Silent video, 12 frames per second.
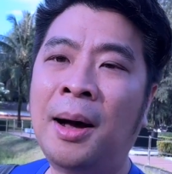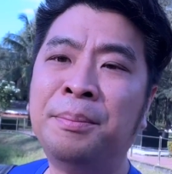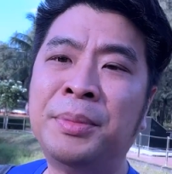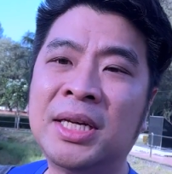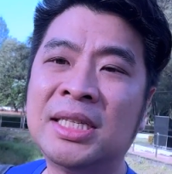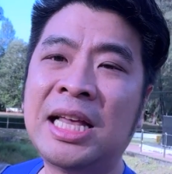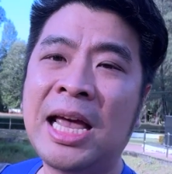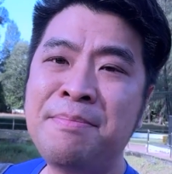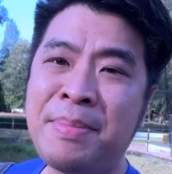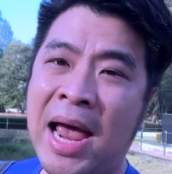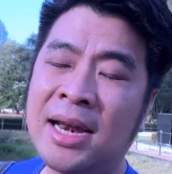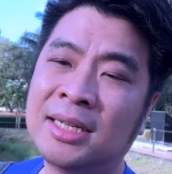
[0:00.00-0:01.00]
because they
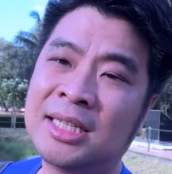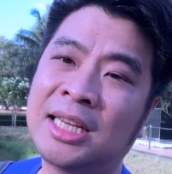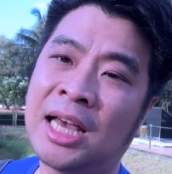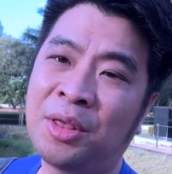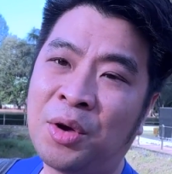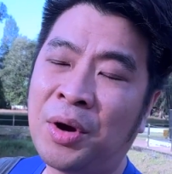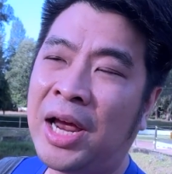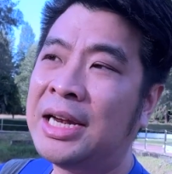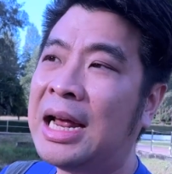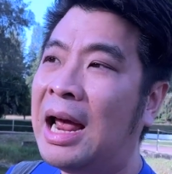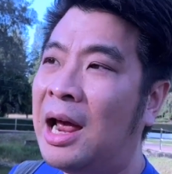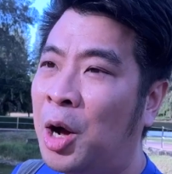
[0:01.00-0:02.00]
banded together and
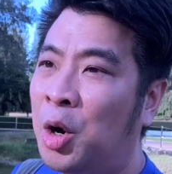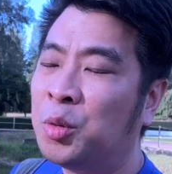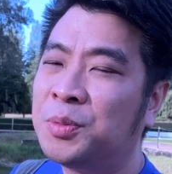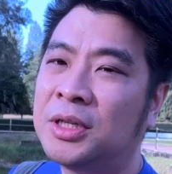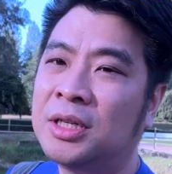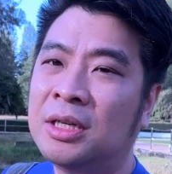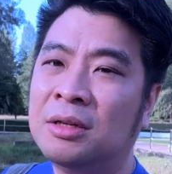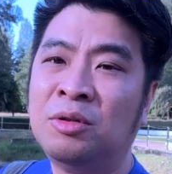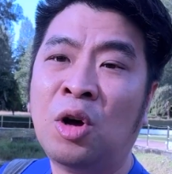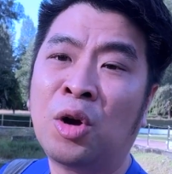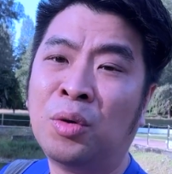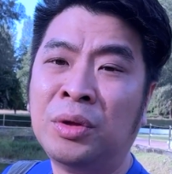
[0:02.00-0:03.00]
helped
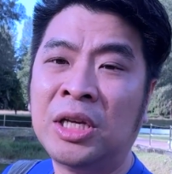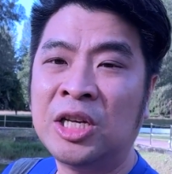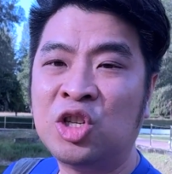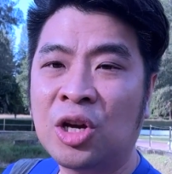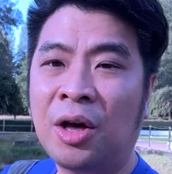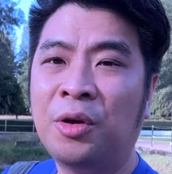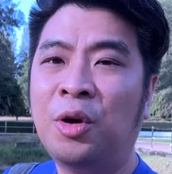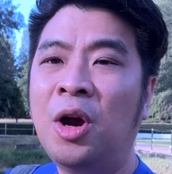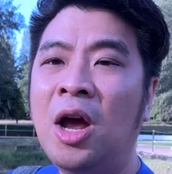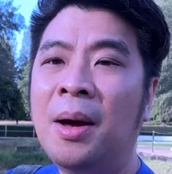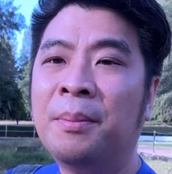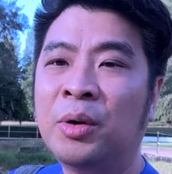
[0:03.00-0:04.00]
not only each other,
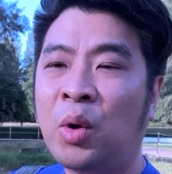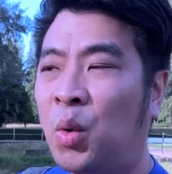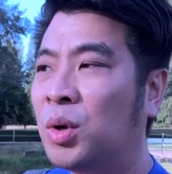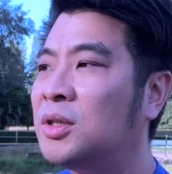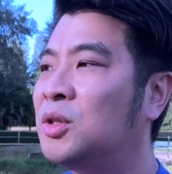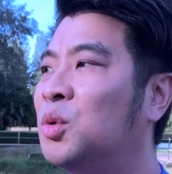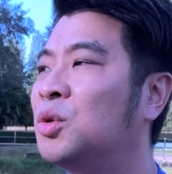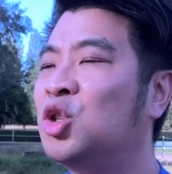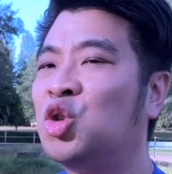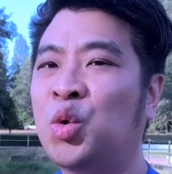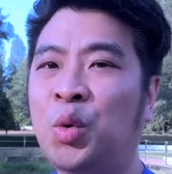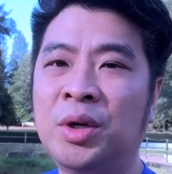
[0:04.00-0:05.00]
but also the
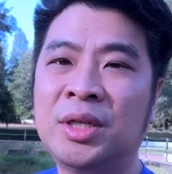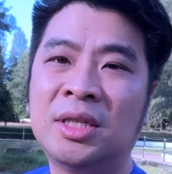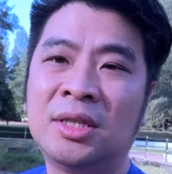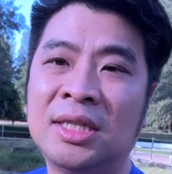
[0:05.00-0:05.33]
tourists to